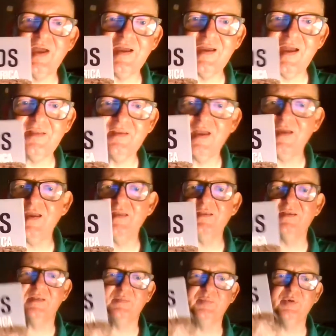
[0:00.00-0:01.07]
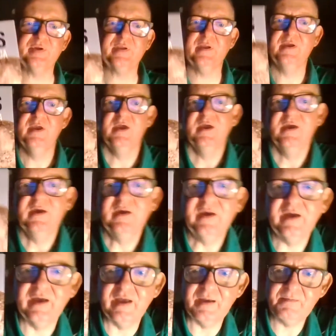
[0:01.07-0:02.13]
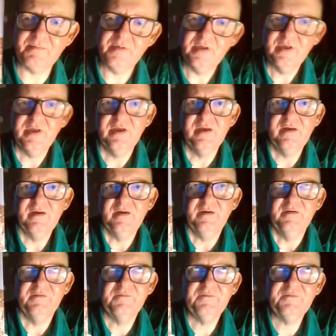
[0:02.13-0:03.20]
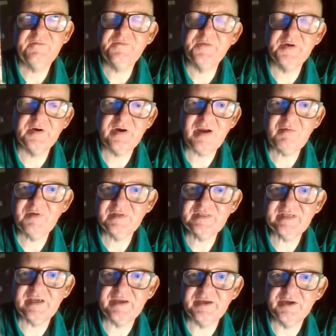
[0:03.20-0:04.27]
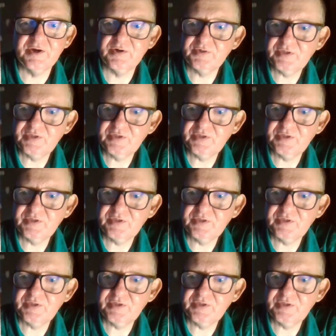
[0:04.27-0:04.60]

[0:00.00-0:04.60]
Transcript: I had this book um, for I want to say a year or